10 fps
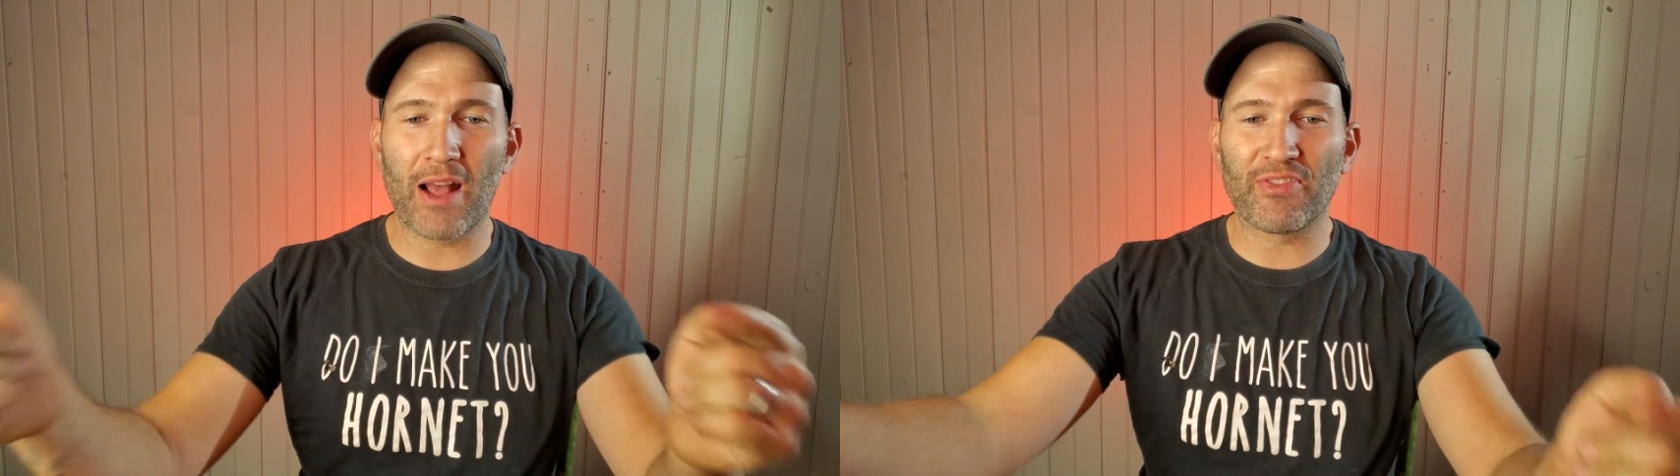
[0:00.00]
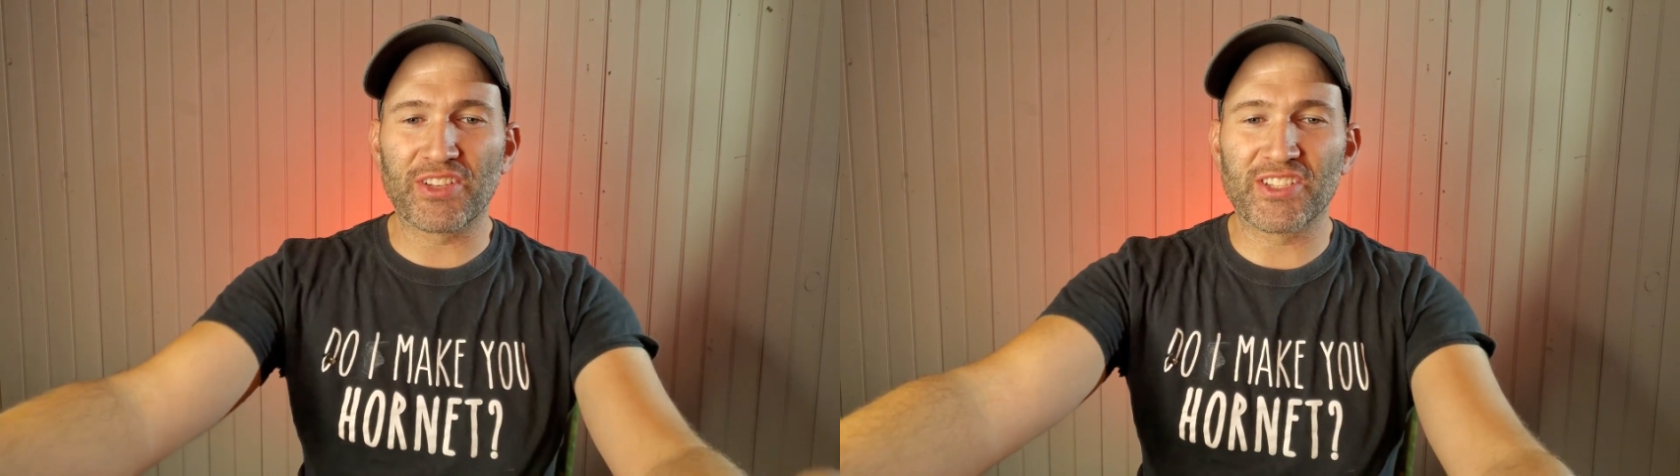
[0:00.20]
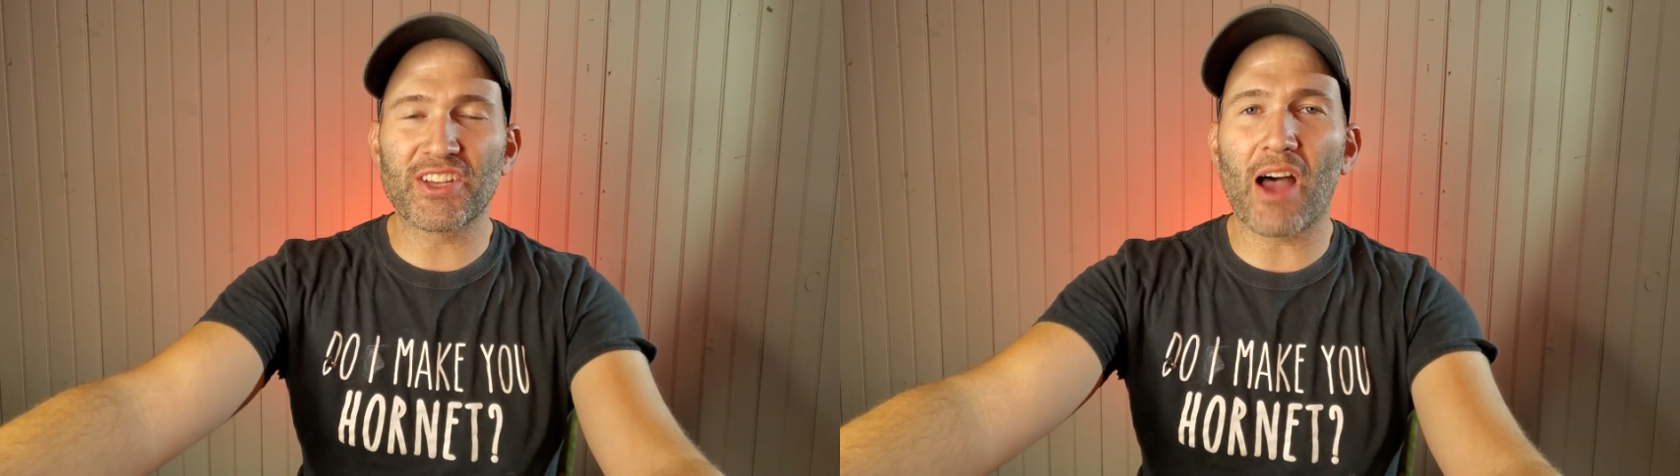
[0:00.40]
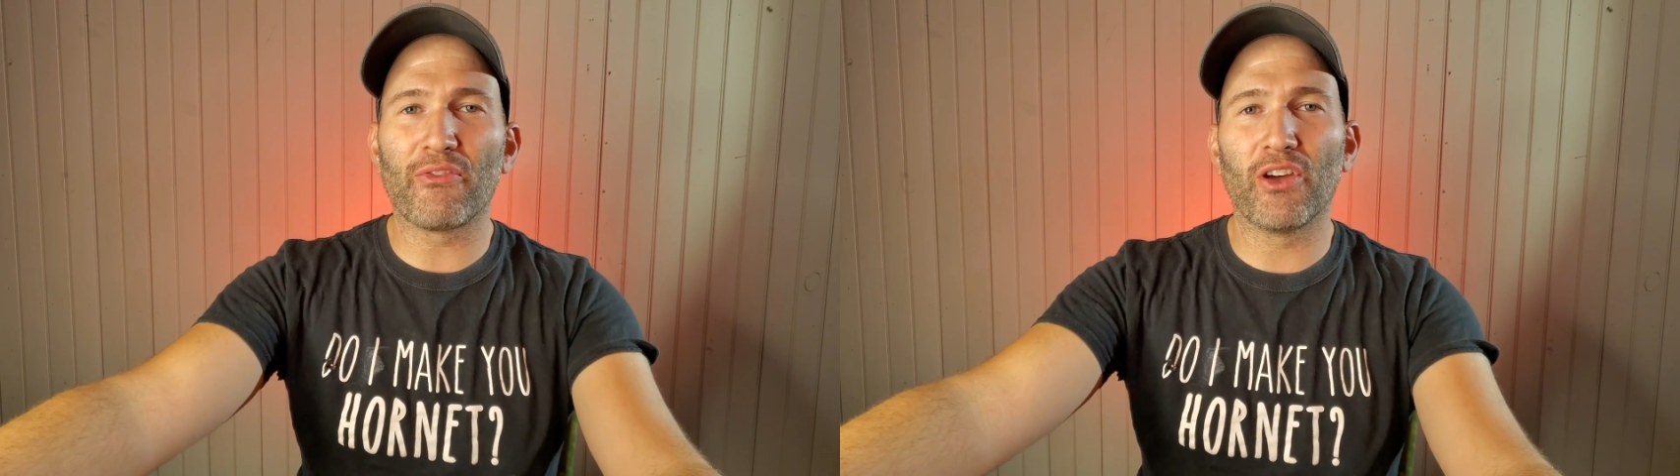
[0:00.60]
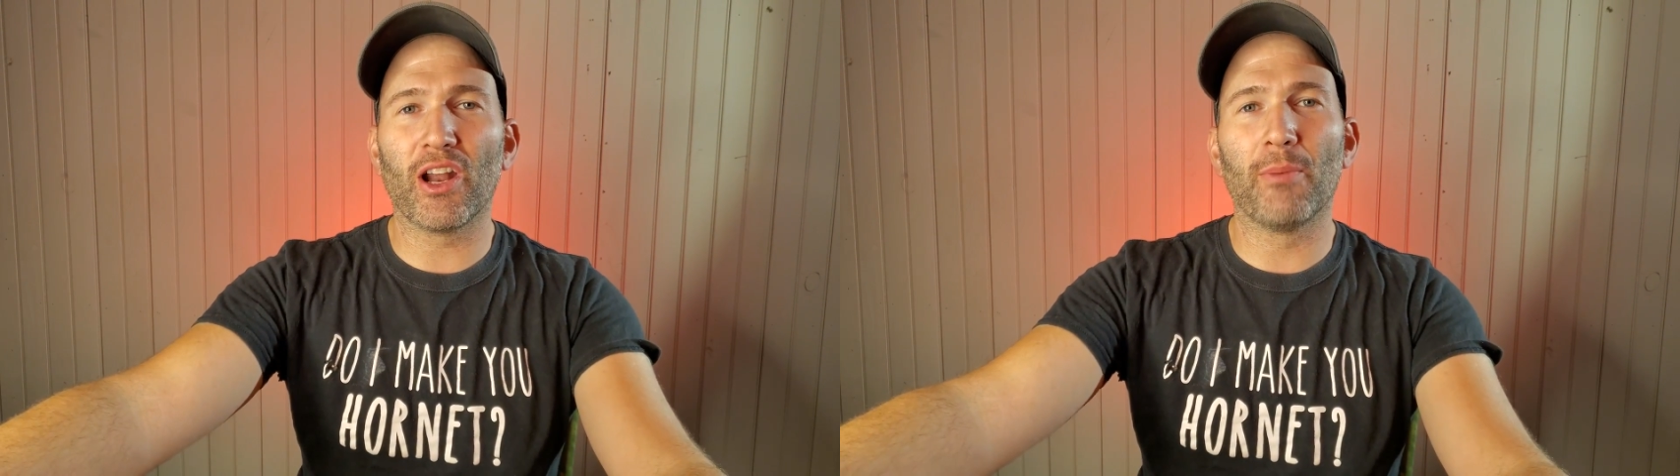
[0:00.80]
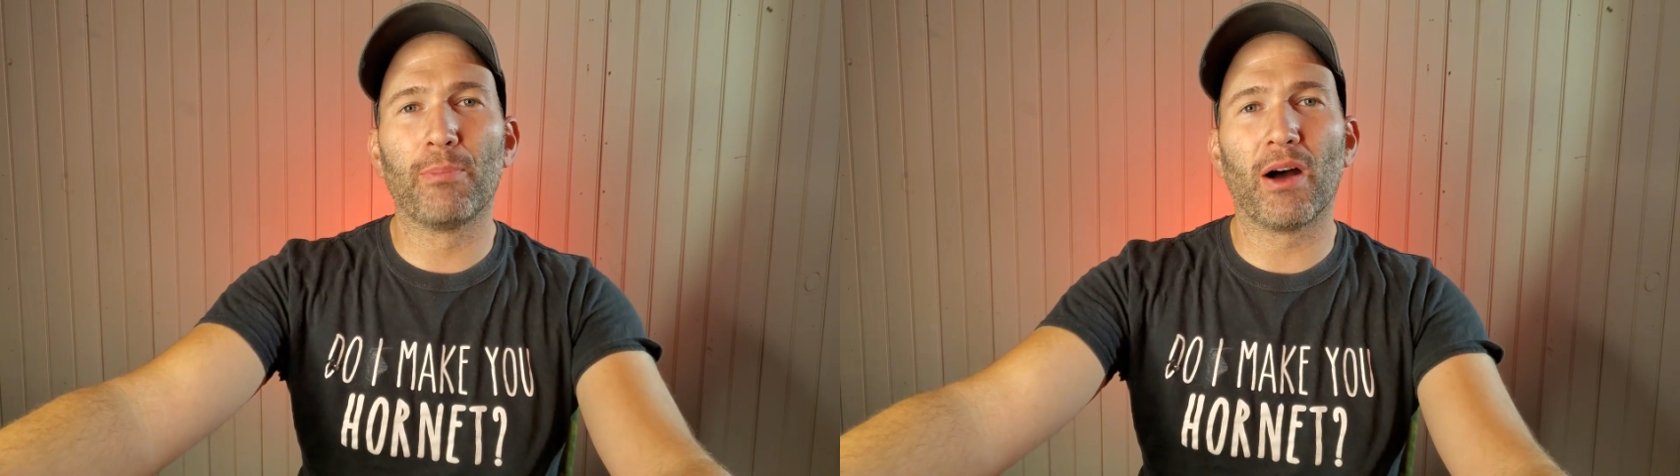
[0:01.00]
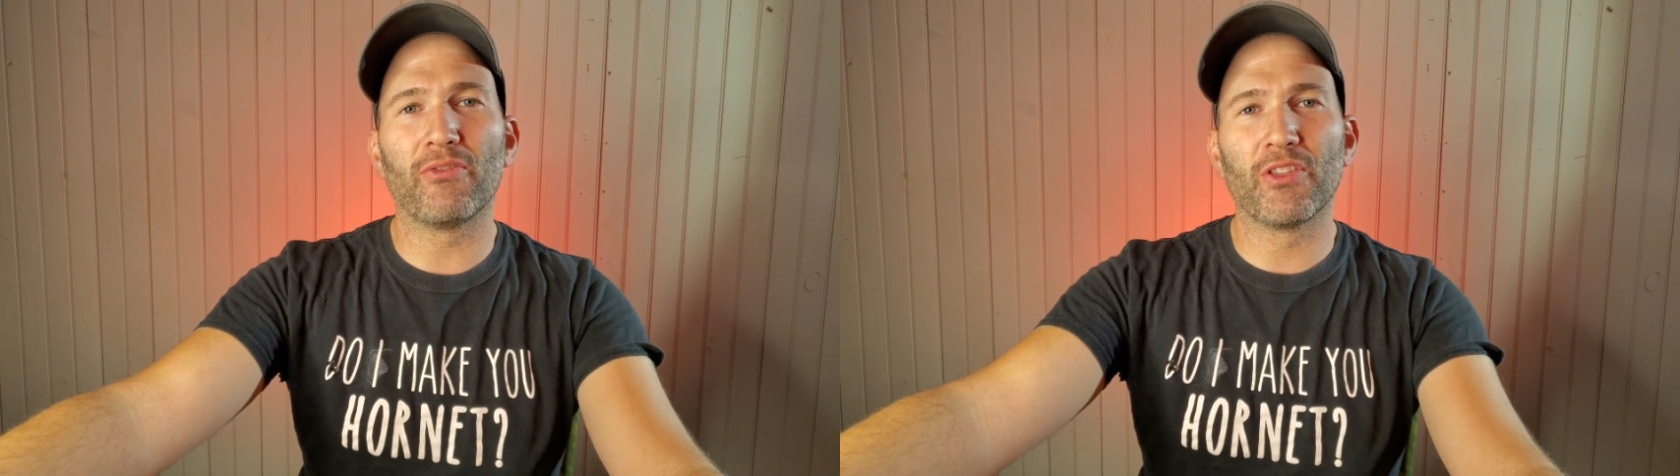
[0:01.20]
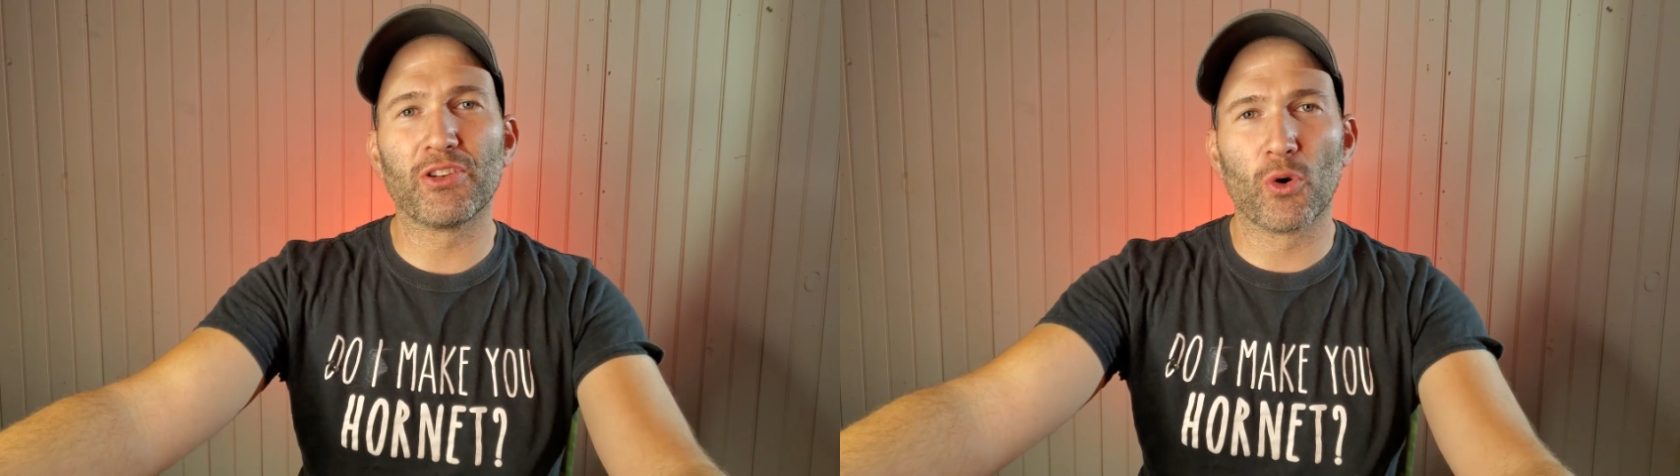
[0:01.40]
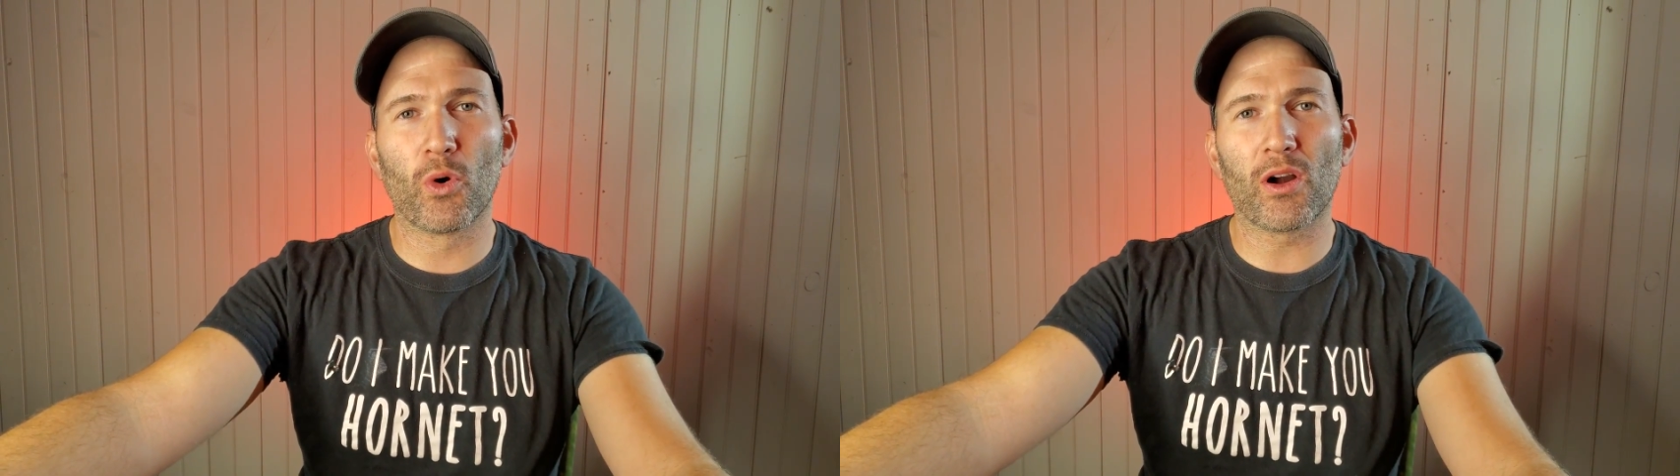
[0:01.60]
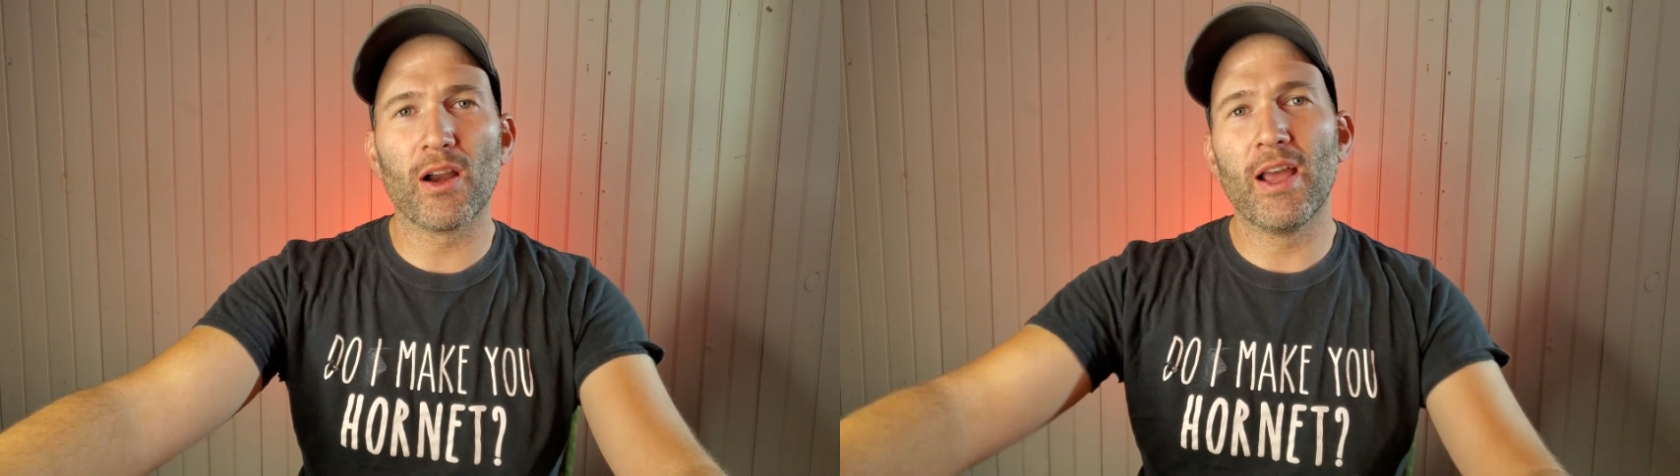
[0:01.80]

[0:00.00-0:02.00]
at the soffit above the door